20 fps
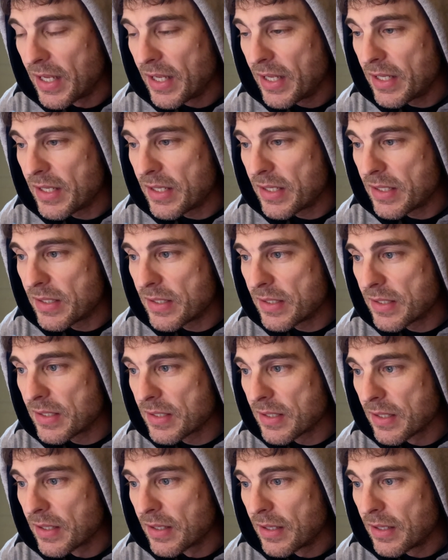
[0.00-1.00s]

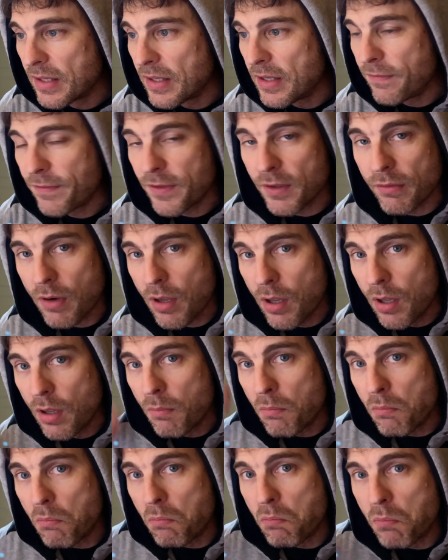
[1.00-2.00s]
is if there are
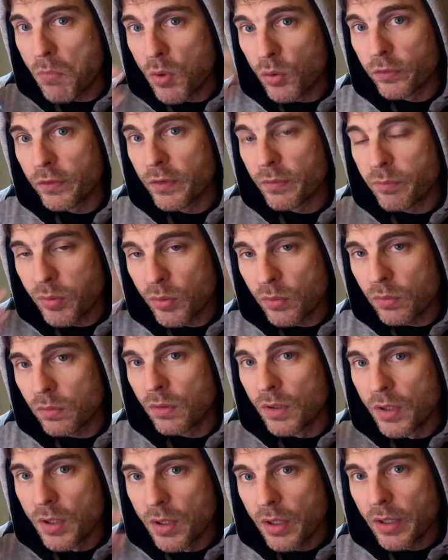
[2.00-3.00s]
multiple
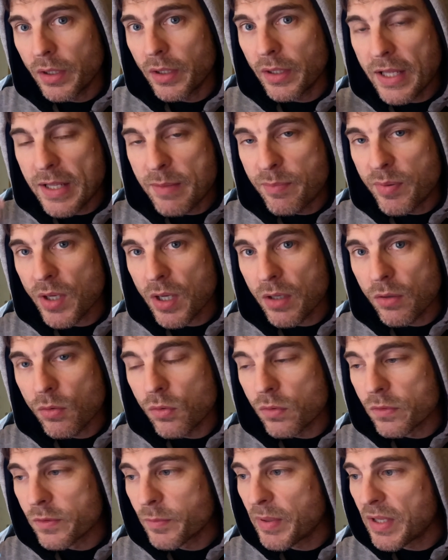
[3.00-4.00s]
API
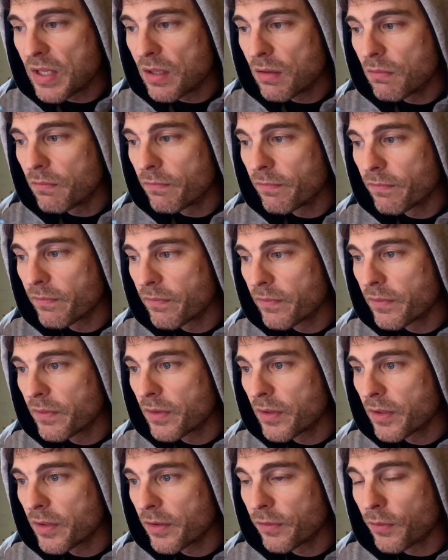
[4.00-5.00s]
calls being
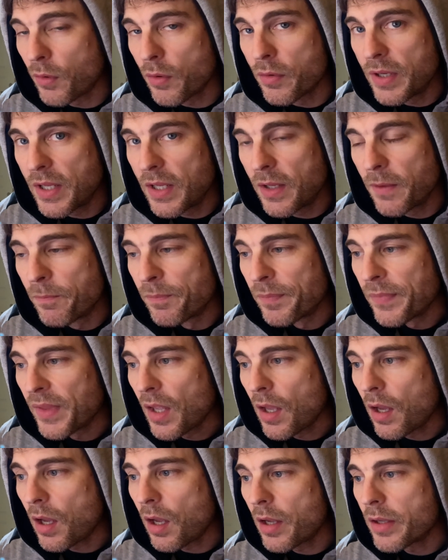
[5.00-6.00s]
thrown here,
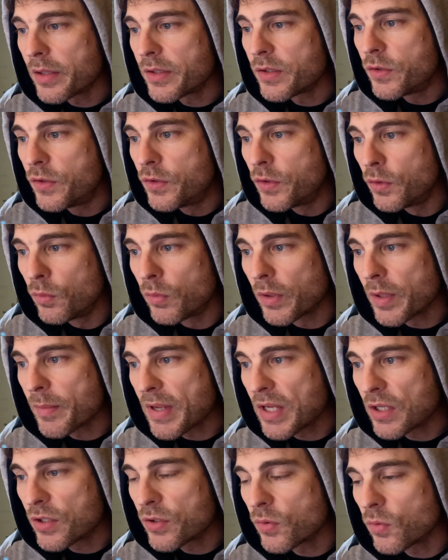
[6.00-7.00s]
I do want to
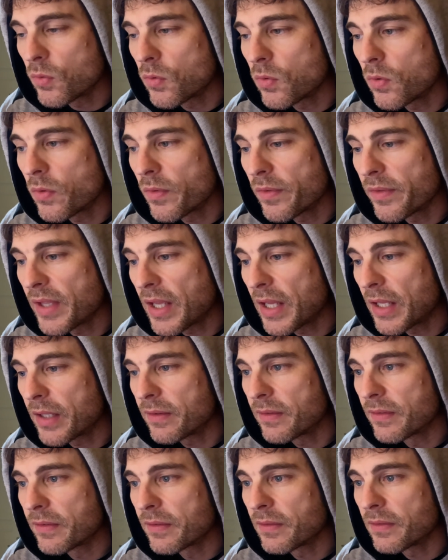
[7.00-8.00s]
make sure
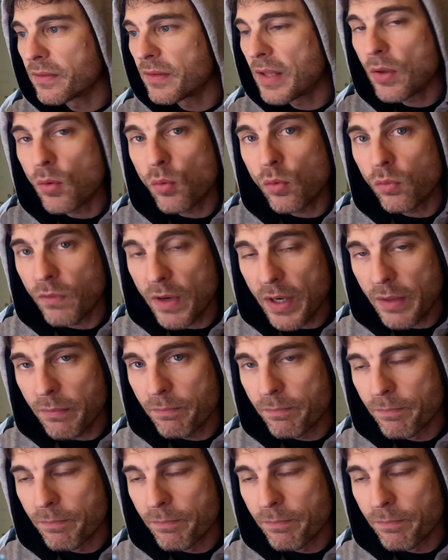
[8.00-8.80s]
that they all run.